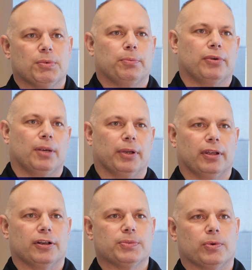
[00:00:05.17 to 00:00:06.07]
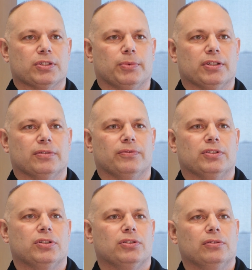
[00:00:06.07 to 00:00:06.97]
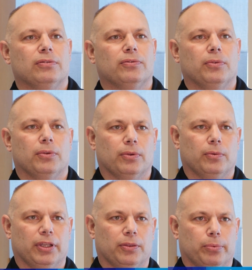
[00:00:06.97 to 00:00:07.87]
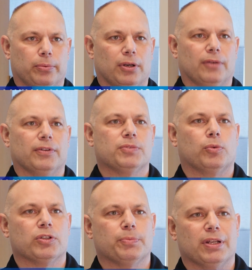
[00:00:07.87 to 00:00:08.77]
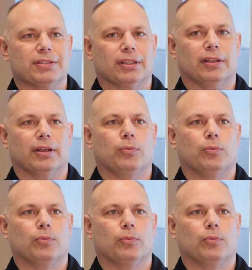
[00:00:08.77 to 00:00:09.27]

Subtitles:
I'm a primary care sports medicine physician with Providence Sports Medicine Clinic.